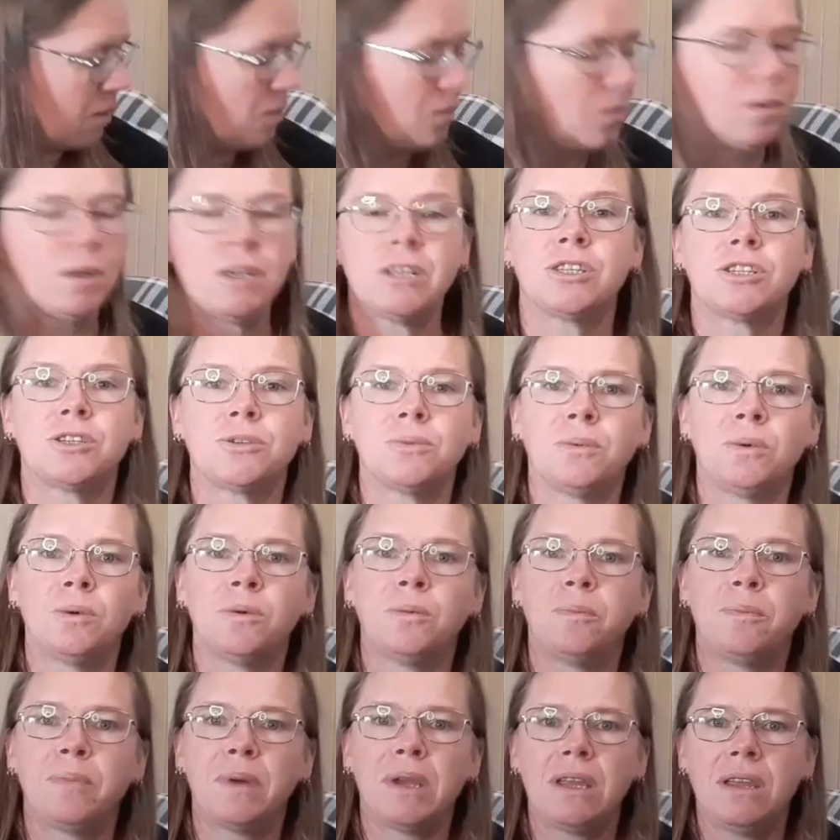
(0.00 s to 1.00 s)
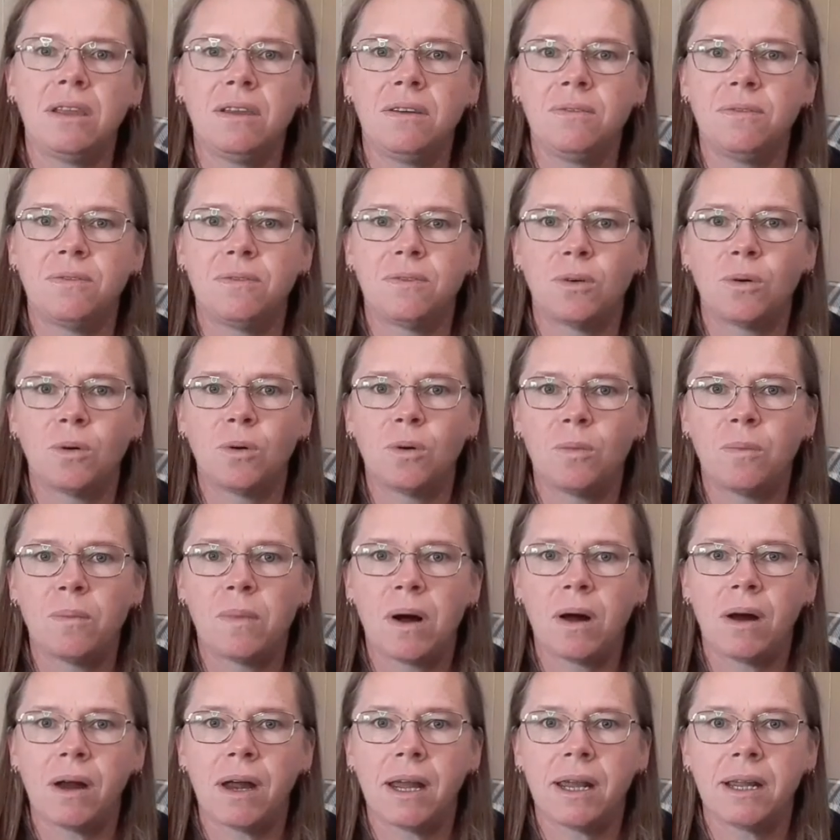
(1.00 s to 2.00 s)
which will be for
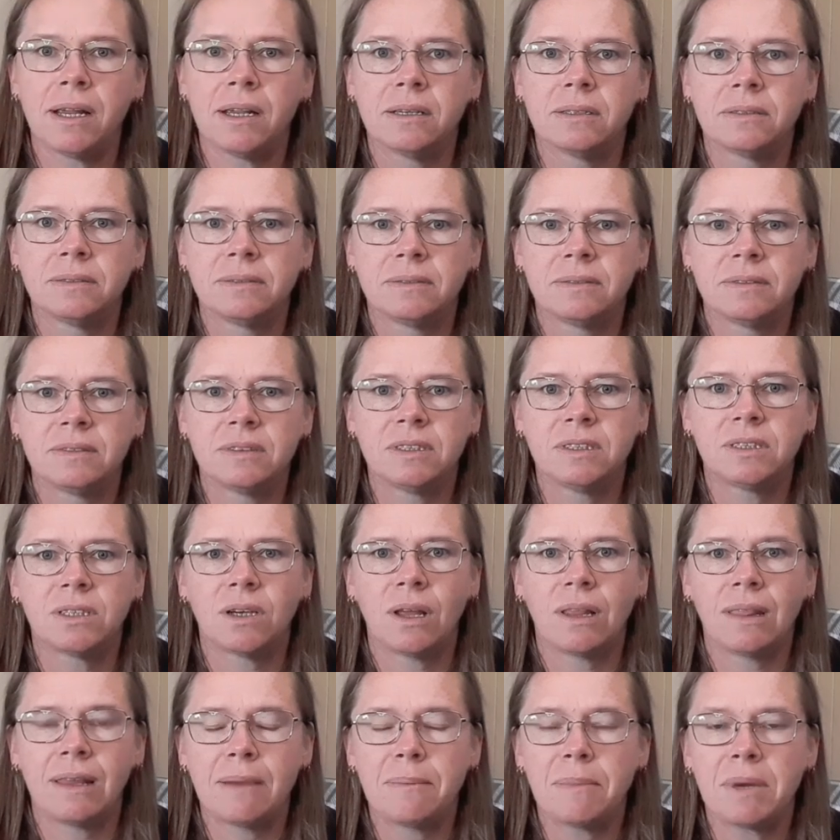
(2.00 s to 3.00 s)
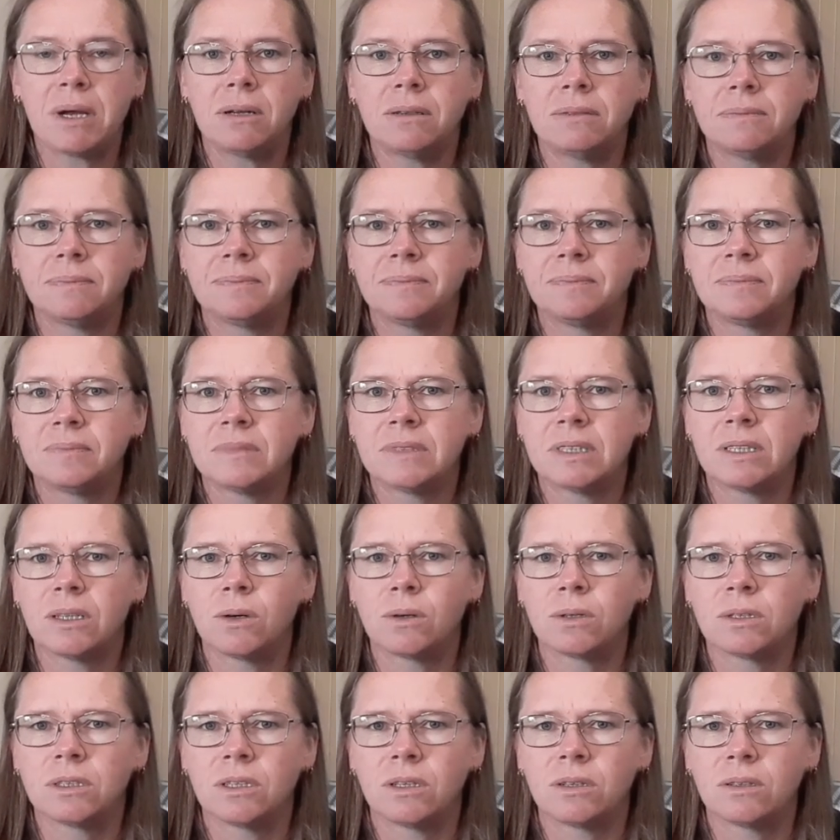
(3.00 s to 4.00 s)
my dilemma,
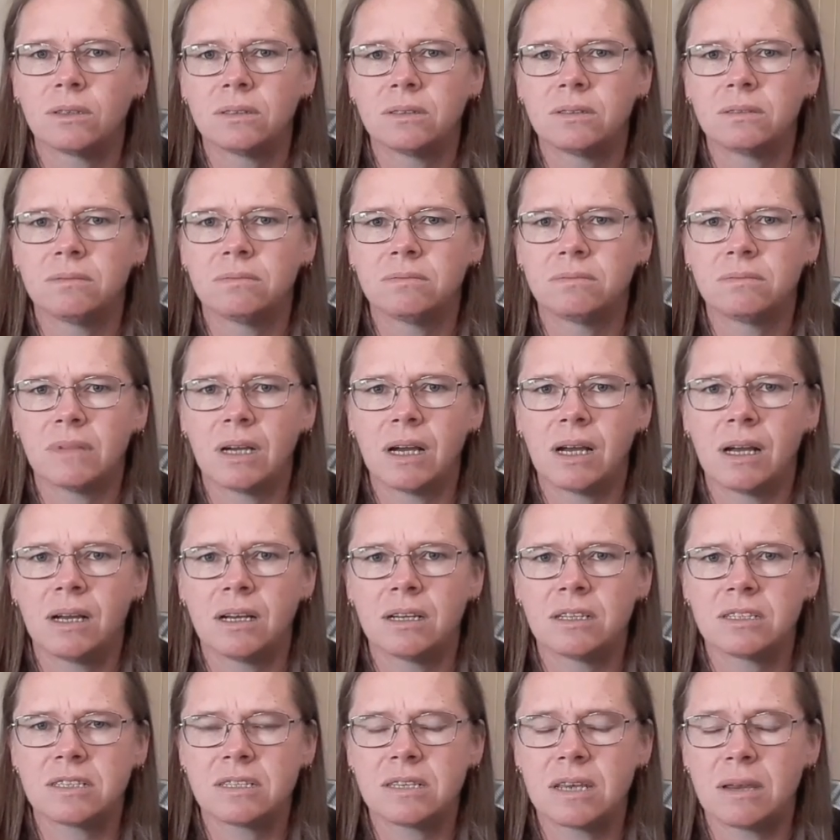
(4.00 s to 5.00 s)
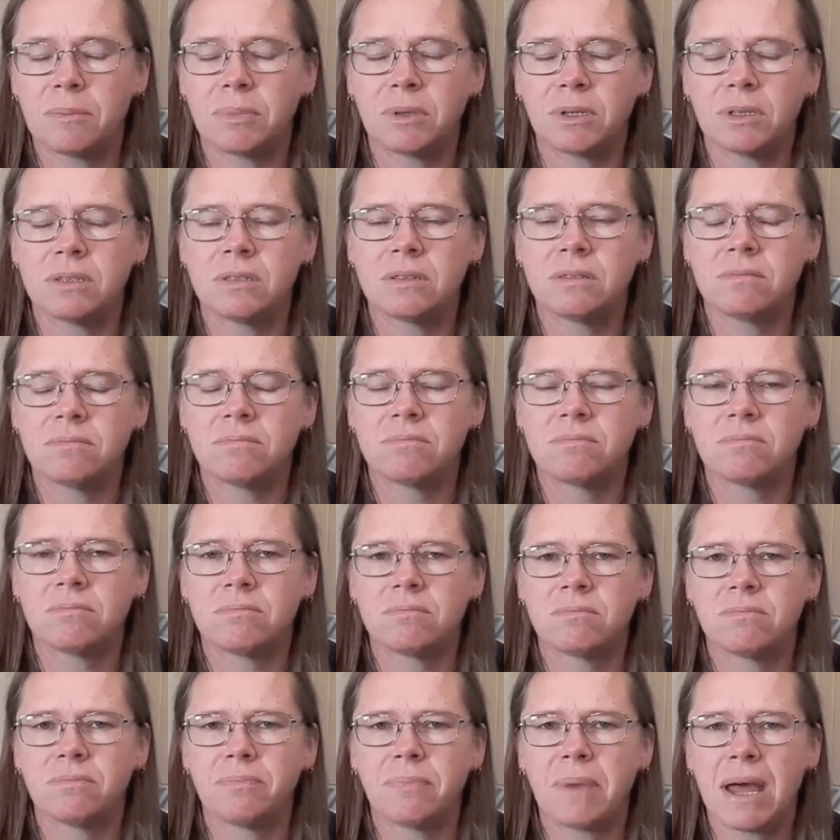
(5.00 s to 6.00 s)
long dog sampler
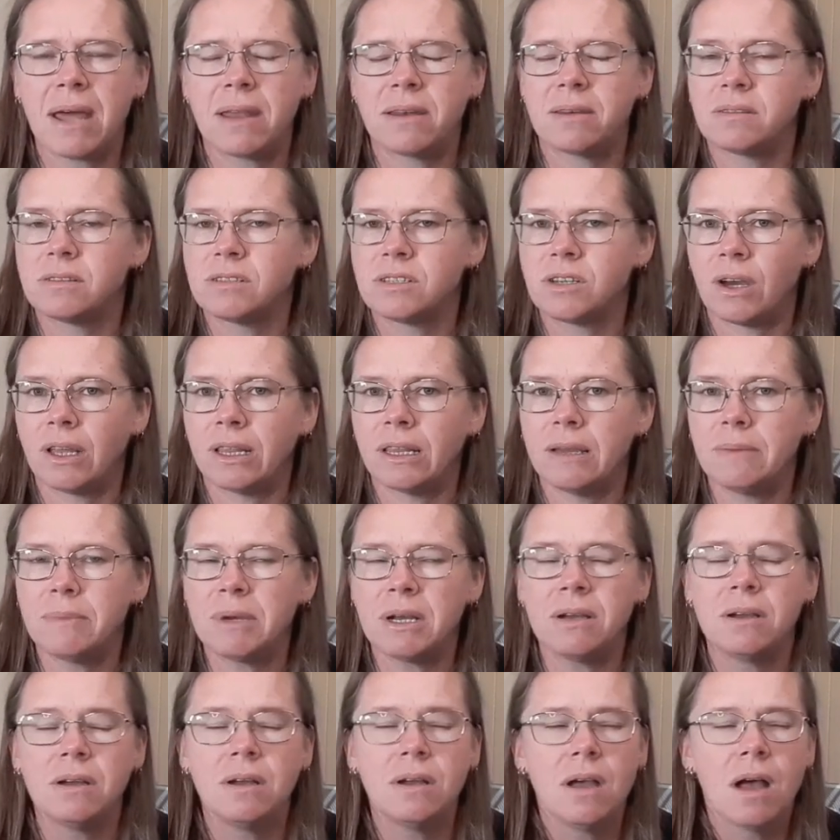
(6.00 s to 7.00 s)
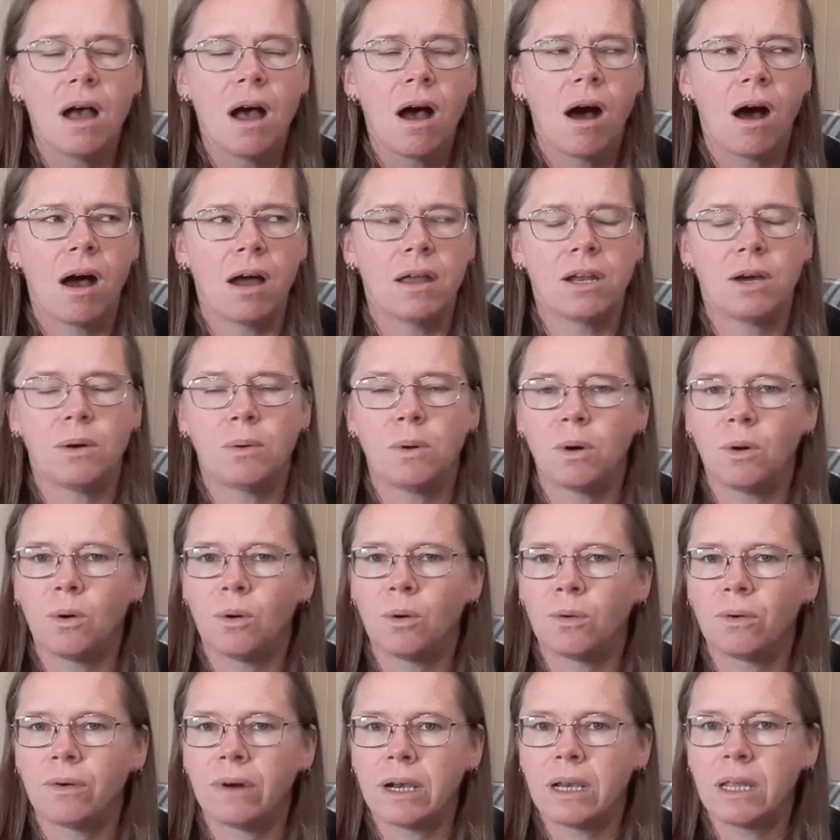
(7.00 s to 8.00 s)
pattern dilemma. I know I
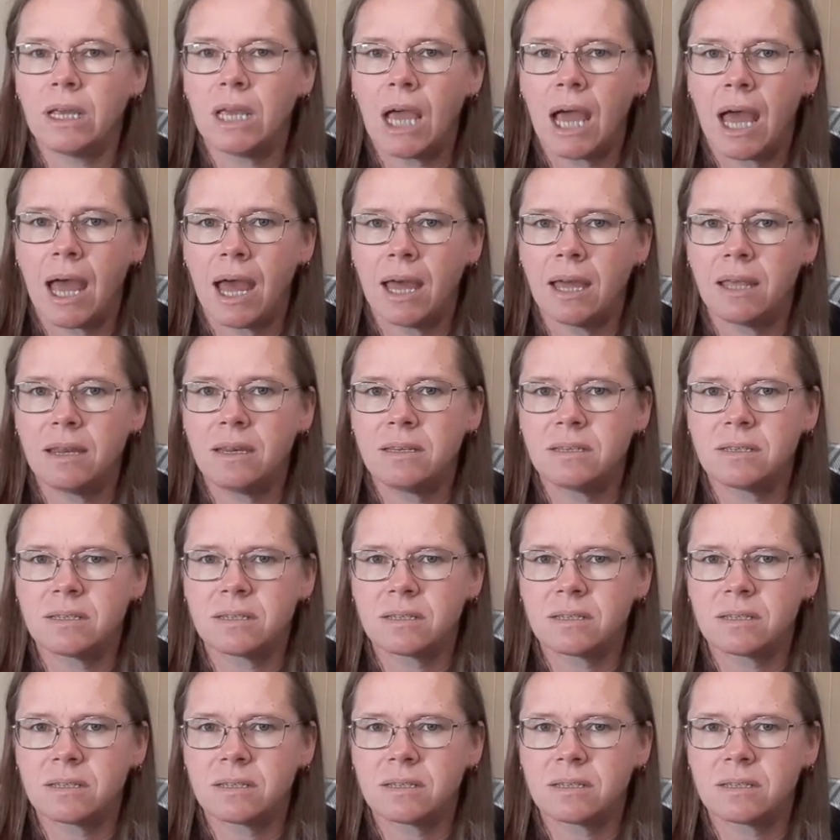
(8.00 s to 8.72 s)
already had